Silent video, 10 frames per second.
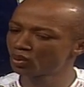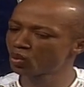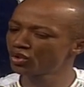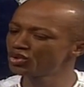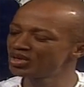
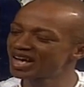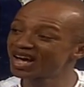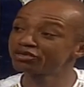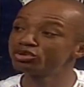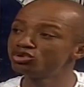What do they
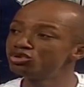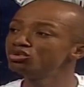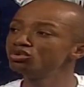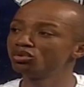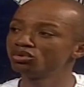have to
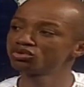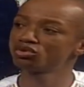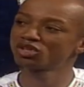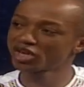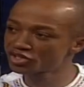do
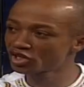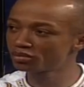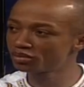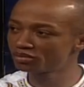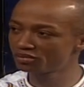to catch up
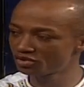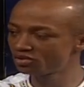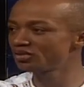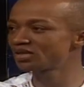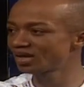to
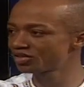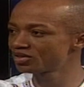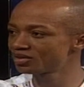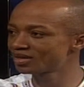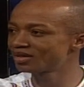
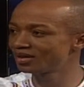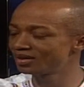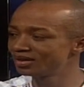international standard?